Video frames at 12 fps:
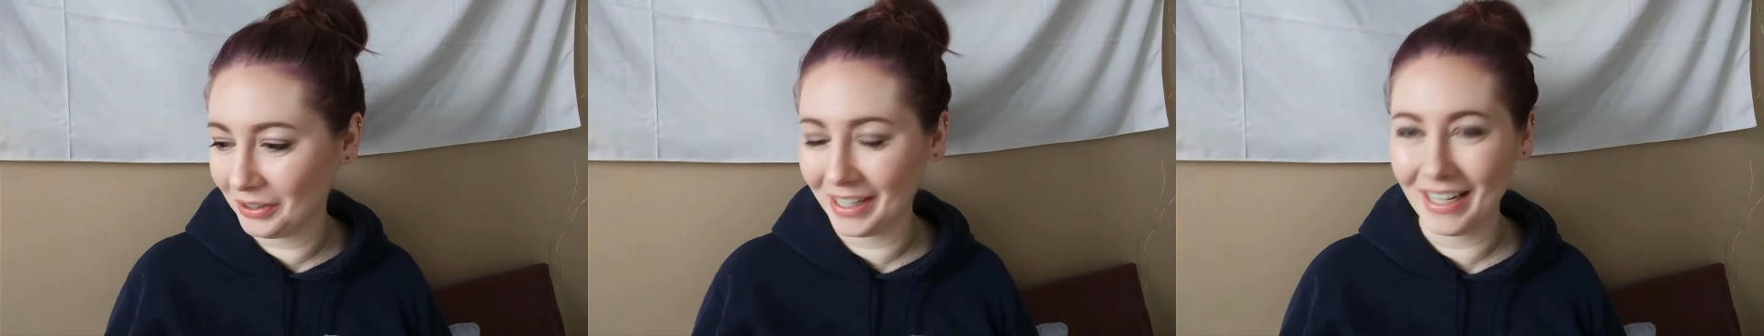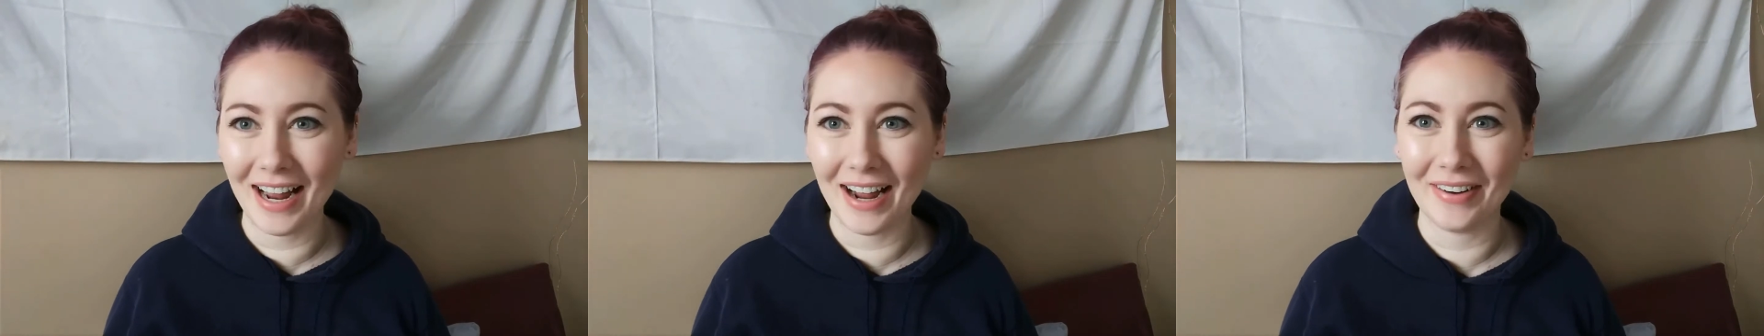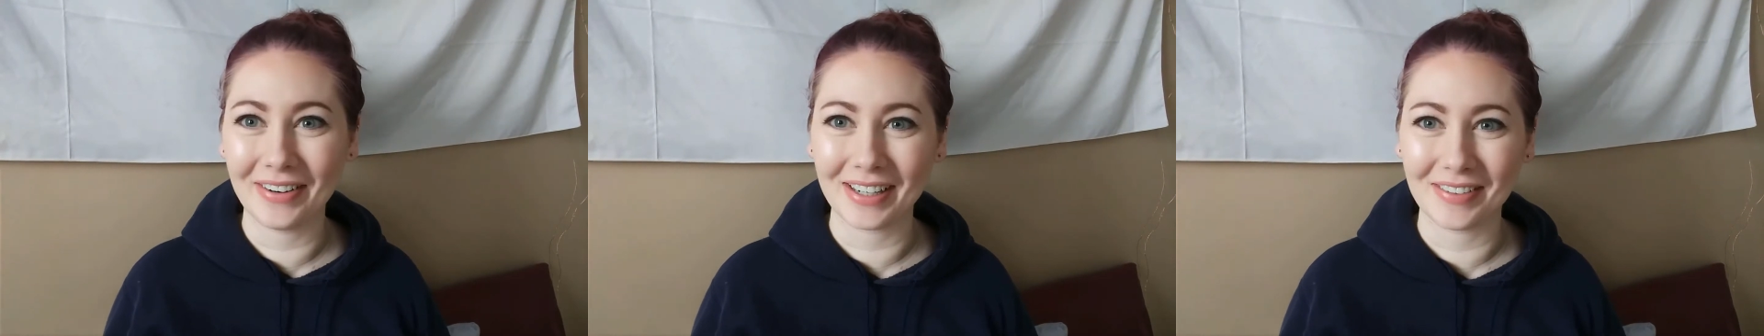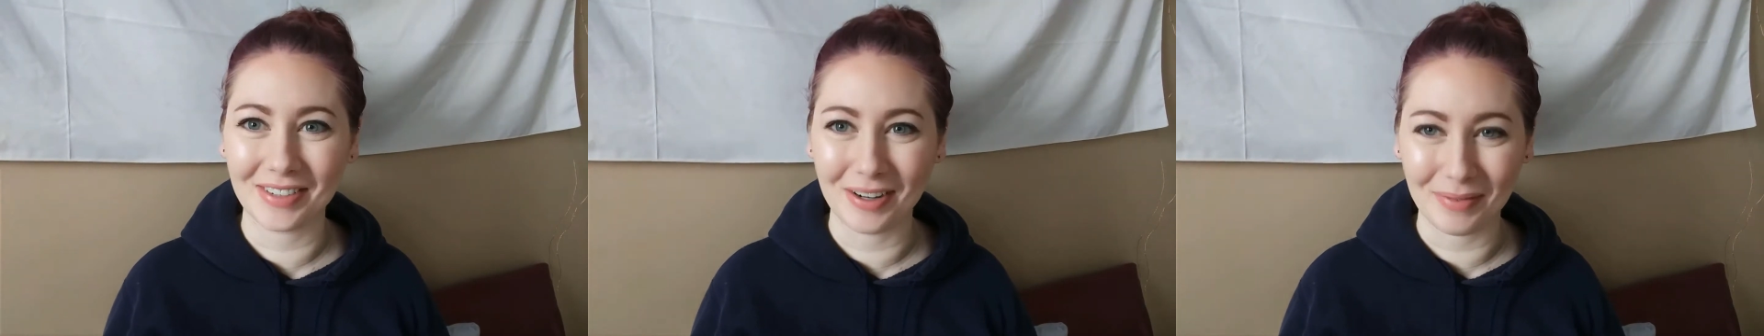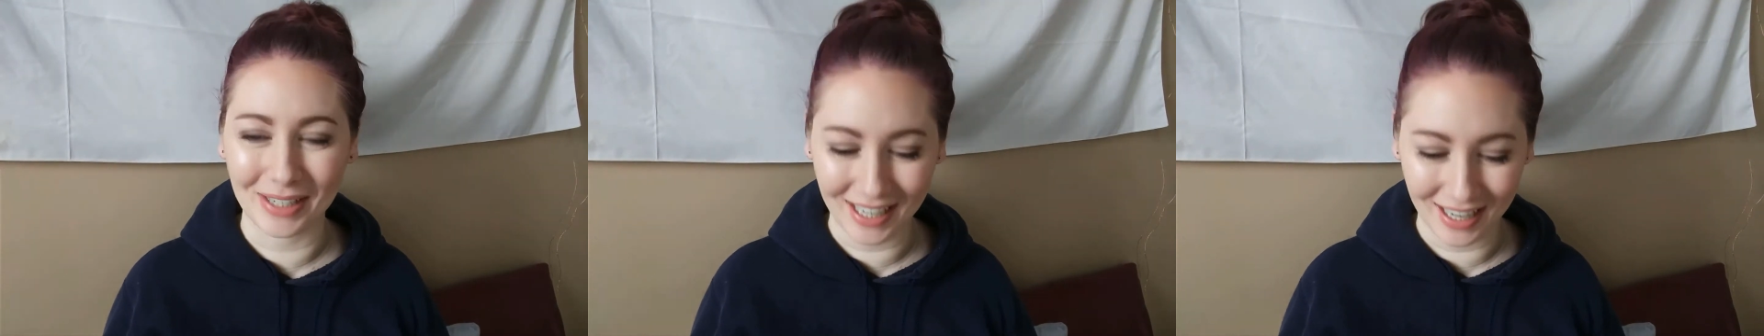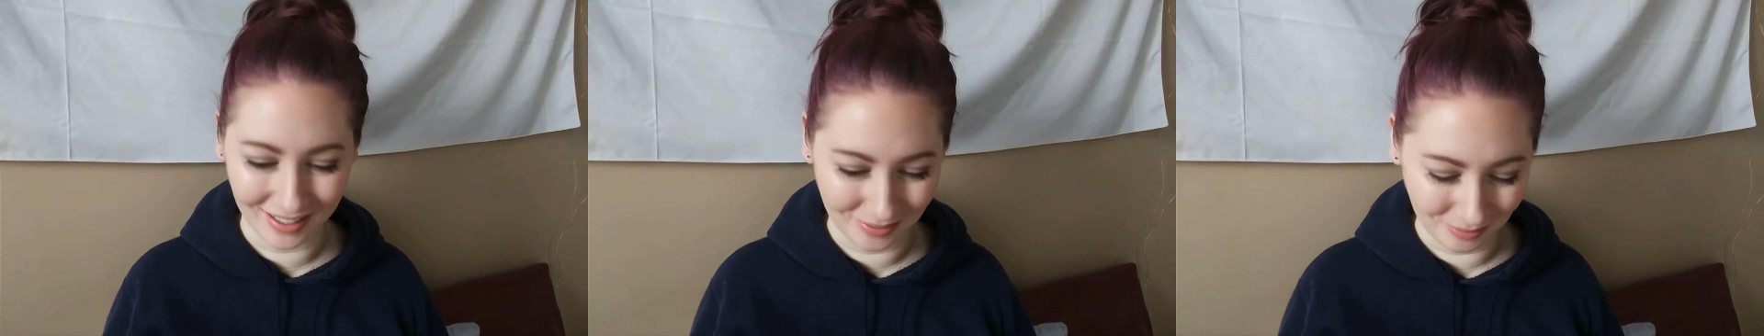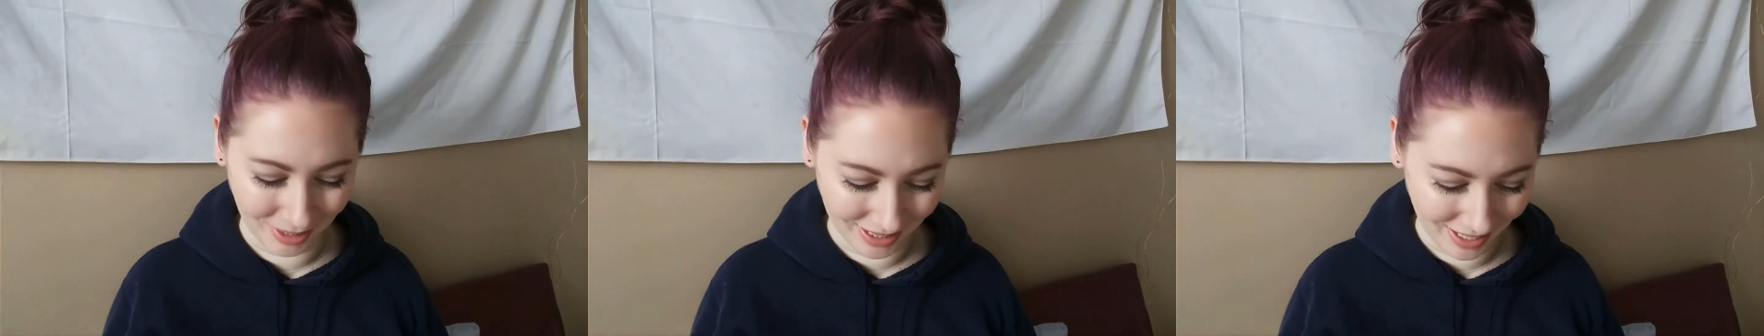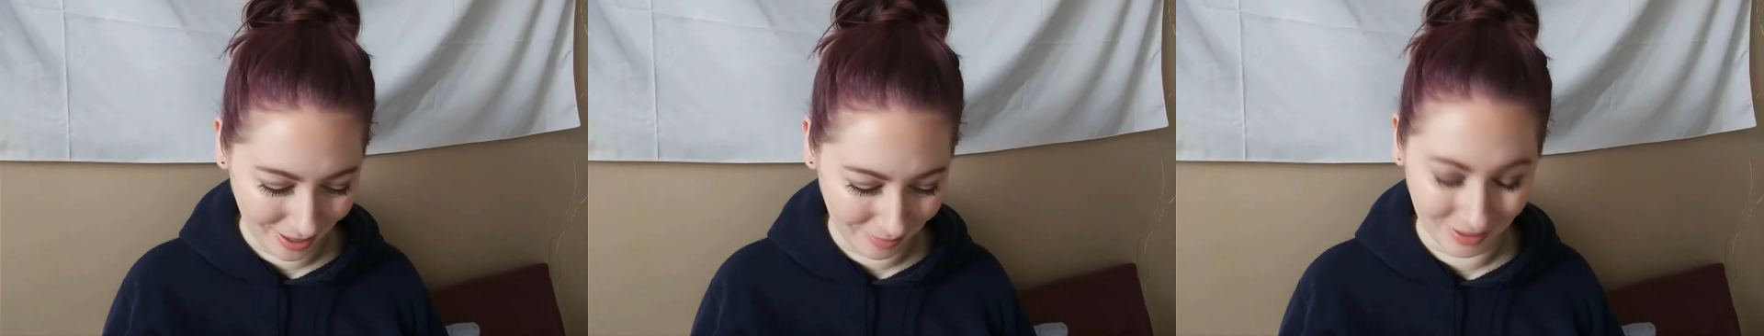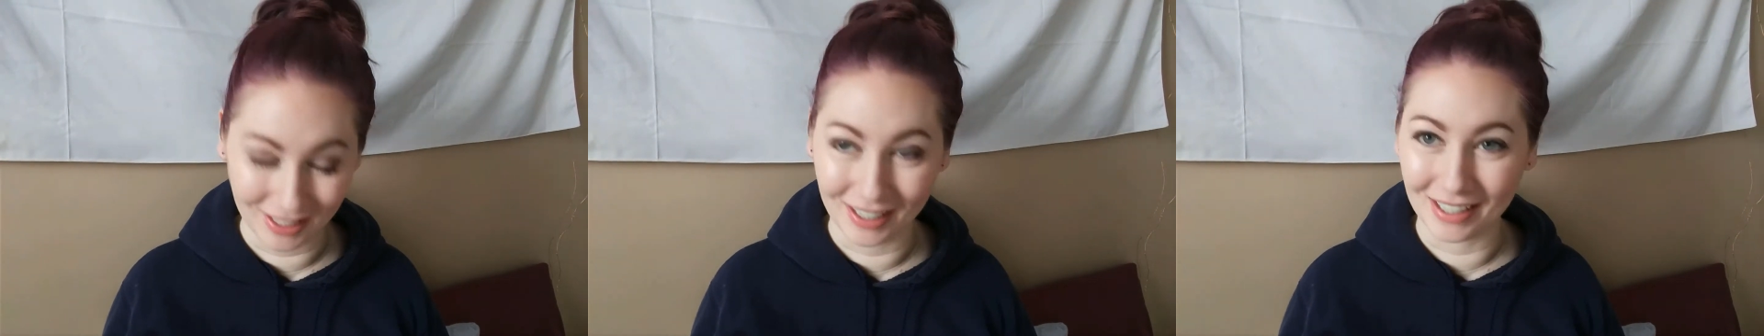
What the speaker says: right now and I've got my cat in my lap and